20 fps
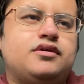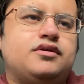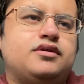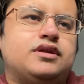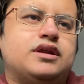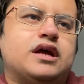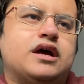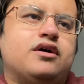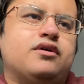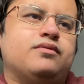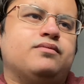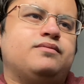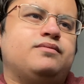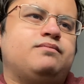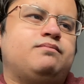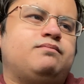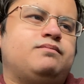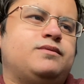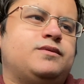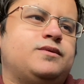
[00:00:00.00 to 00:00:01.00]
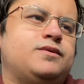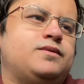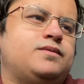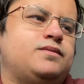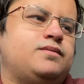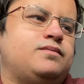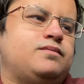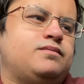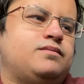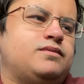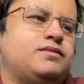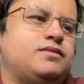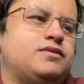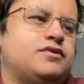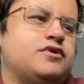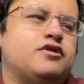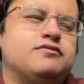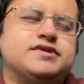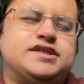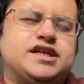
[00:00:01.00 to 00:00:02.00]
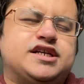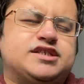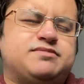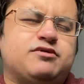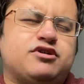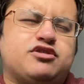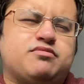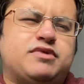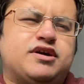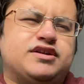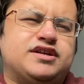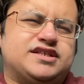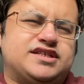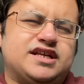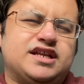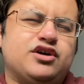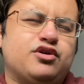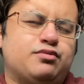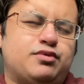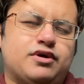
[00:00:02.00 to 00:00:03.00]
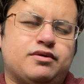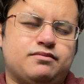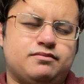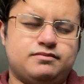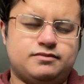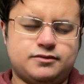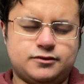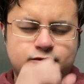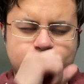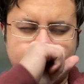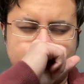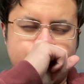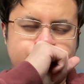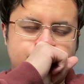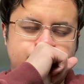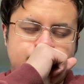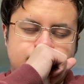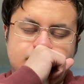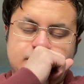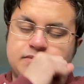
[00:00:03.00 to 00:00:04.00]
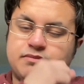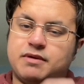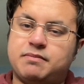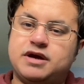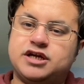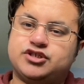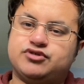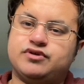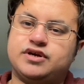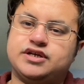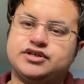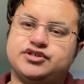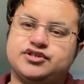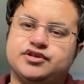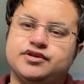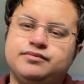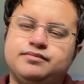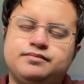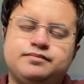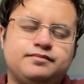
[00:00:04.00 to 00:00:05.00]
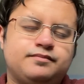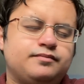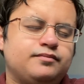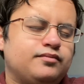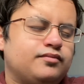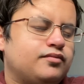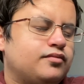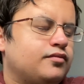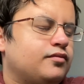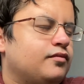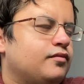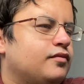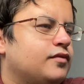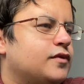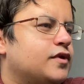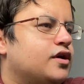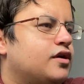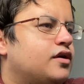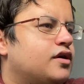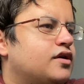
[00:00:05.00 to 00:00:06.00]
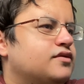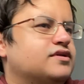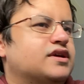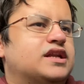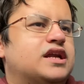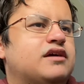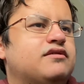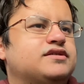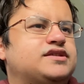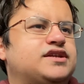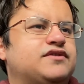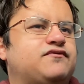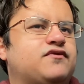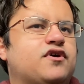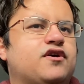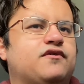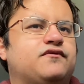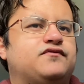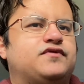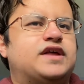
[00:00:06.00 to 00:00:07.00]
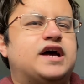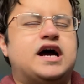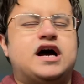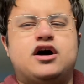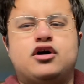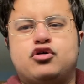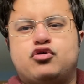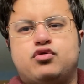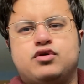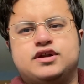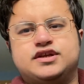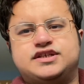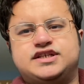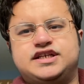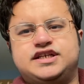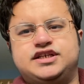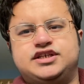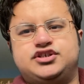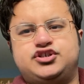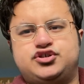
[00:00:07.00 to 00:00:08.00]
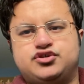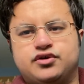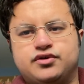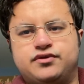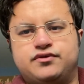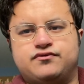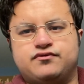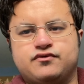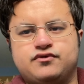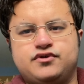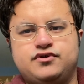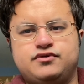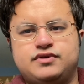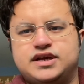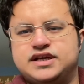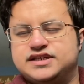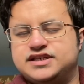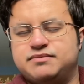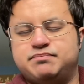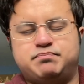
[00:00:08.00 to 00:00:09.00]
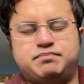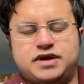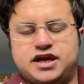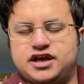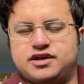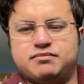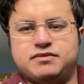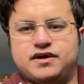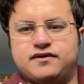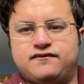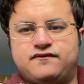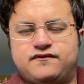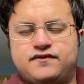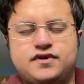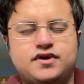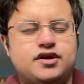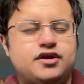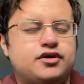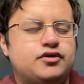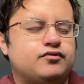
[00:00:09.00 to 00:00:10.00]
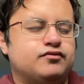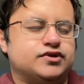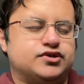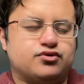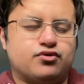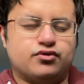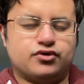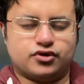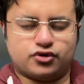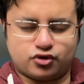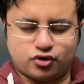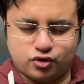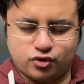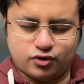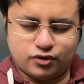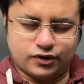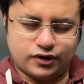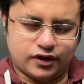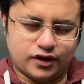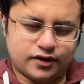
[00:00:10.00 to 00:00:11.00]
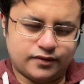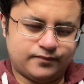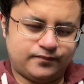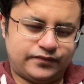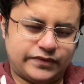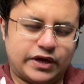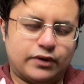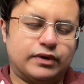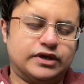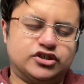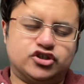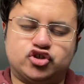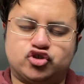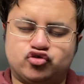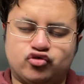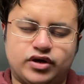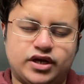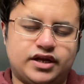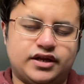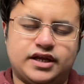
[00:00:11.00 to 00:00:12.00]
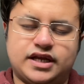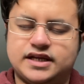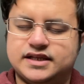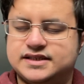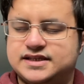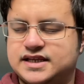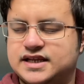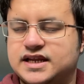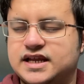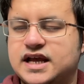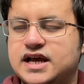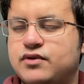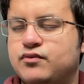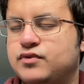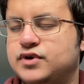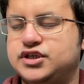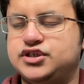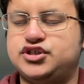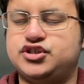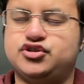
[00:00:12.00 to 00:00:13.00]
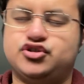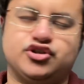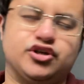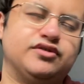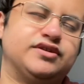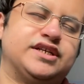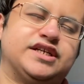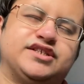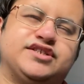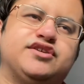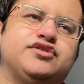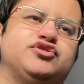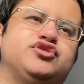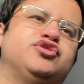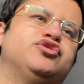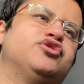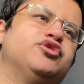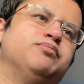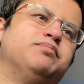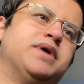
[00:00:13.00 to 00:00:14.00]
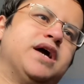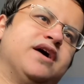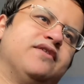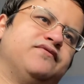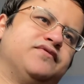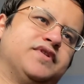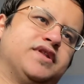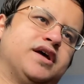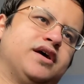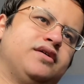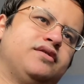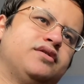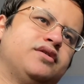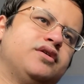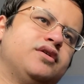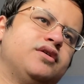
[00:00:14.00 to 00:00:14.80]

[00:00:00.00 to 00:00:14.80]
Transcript: Now, obviously I spoke about this a little bit in my match reaction. The narrative of that our quality shone through is a big myth. We scored a corner that went straight into the net, which Jose Sa should do better for that.